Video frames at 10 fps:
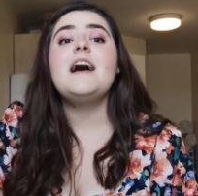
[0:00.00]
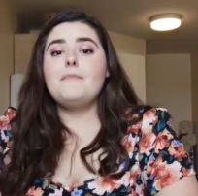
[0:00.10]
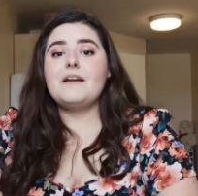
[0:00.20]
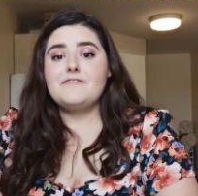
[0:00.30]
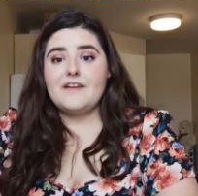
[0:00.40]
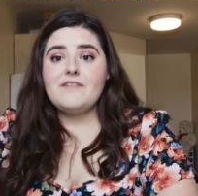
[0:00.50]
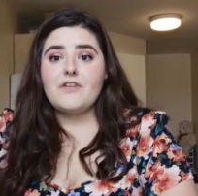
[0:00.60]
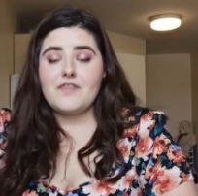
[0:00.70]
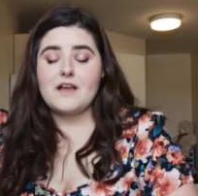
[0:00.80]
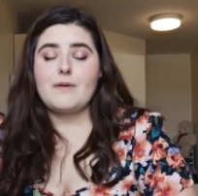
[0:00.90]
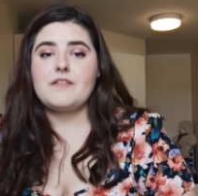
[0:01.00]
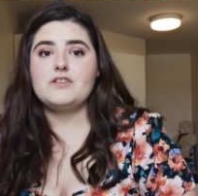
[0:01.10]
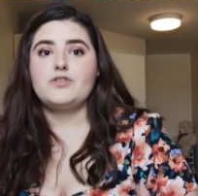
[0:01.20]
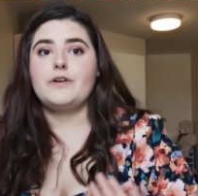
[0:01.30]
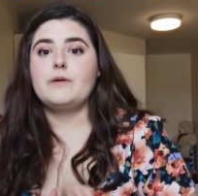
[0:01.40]
My favorite thing about
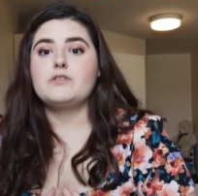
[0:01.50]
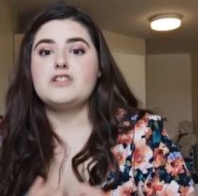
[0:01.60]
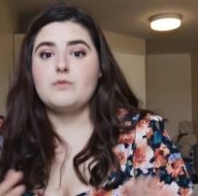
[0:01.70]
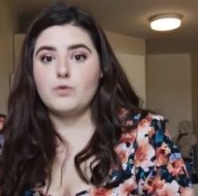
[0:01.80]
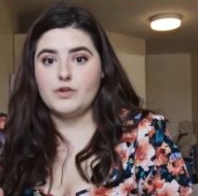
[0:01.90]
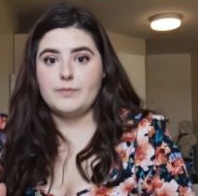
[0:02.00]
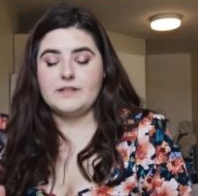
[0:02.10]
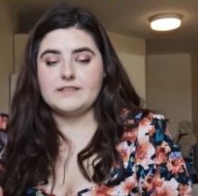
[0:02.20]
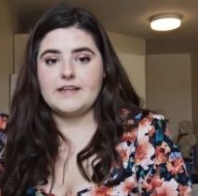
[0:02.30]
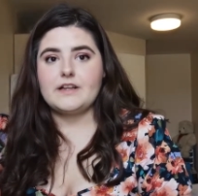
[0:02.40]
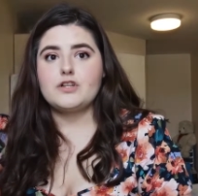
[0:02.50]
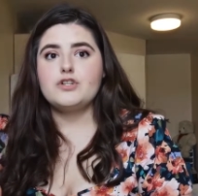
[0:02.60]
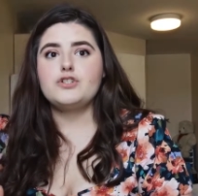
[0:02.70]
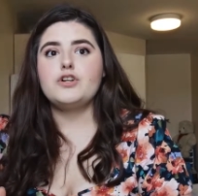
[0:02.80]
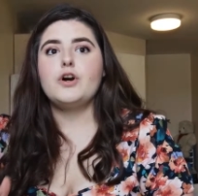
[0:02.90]
this story was the world building.
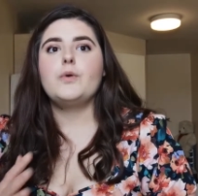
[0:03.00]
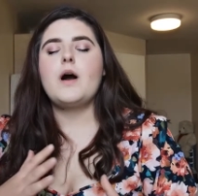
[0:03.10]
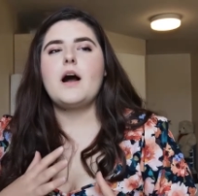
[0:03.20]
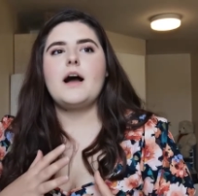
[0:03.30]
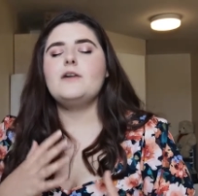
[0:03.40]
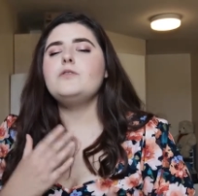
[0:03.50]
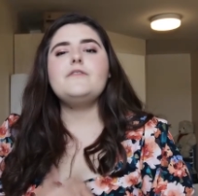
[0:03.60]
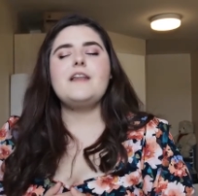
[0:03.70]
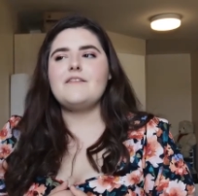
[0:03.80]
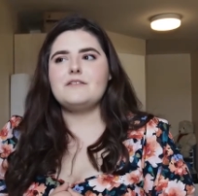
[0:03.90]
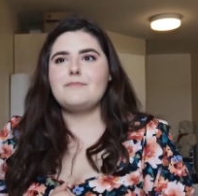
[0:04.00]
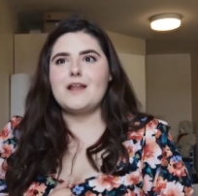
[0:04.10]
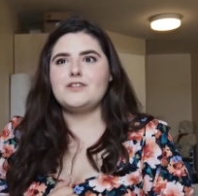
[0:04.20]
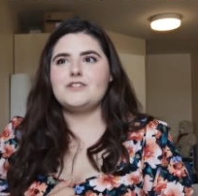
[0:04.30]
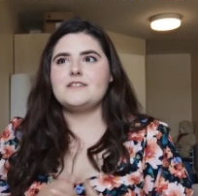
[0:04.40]
So I don't know if it ever
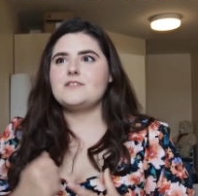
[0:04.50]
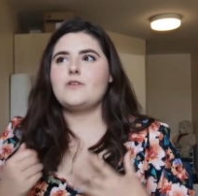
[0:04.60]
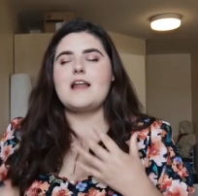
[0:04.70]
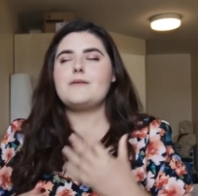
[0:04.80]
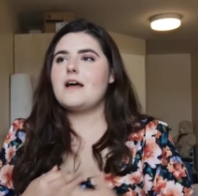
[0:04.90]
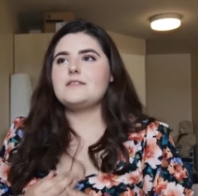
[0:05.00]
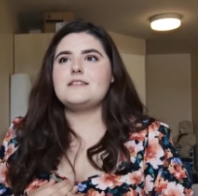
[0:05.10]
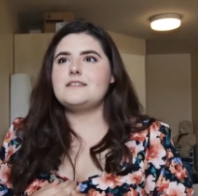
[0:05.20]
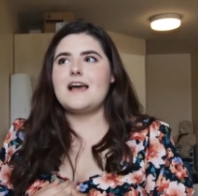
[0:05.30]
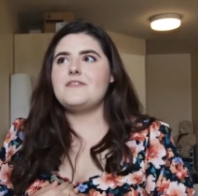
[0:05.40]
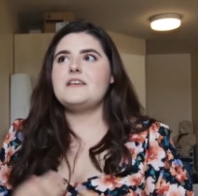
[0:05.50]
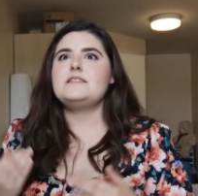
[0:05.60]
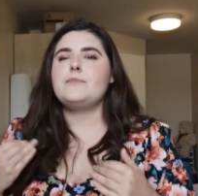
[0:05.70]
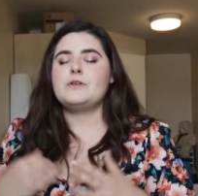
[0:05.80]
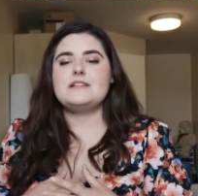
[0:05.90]
mentions this or anyone else has said
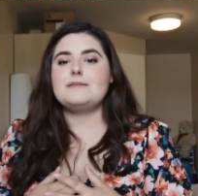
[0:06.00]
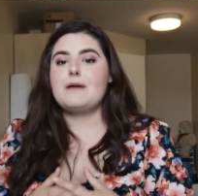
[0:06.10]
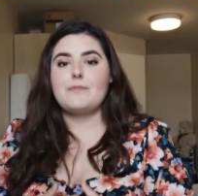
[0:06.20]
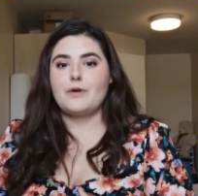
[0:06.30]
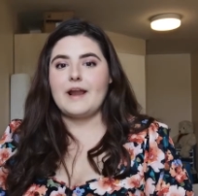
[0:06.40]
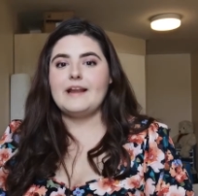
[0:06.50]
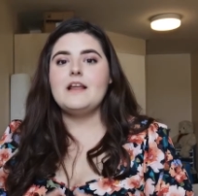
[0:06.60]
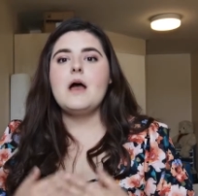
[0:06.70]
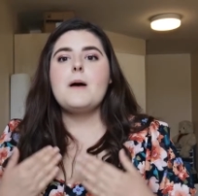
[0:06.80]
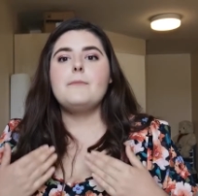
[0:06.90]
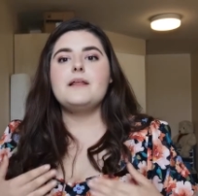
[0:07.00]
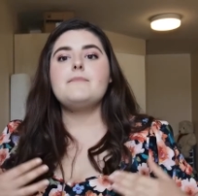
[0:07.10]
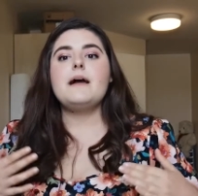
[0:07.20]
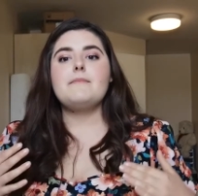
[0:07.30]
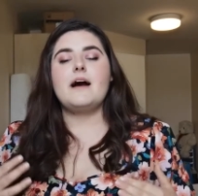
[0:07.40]
this to put this in my brain, but in
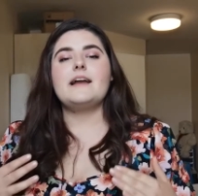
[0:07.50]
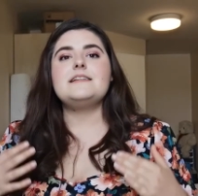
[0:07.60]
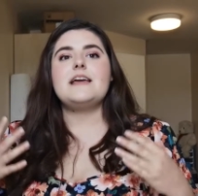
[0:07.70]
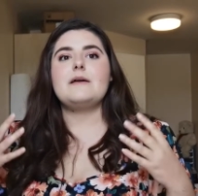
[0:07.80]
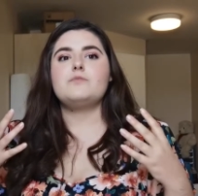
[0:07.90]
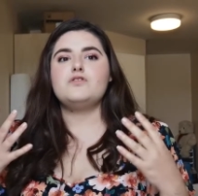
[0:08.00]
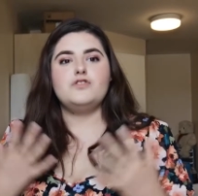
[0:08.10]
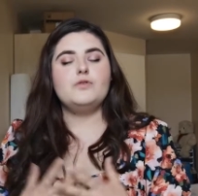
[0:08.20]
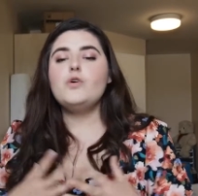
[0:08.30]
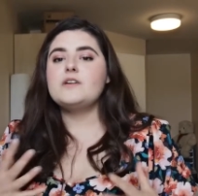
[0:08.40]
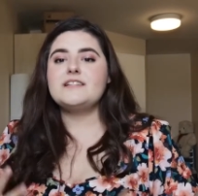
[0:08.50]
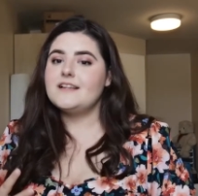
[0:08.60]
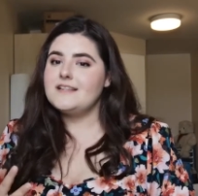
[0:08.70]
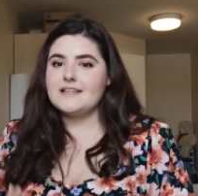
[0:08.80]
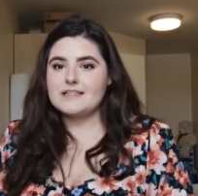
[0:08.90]
my mind it was New York
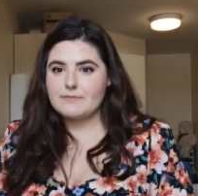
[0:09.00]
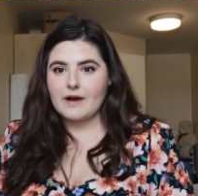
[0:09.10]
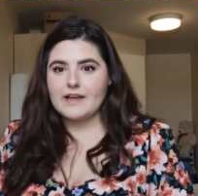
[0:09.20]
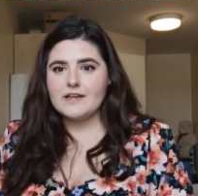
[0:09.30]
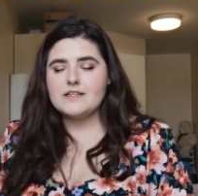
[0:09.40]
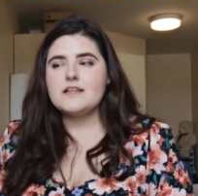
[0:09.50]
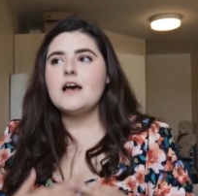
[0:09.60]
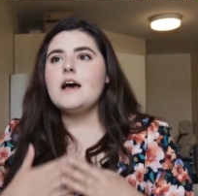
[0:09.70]
City inspired.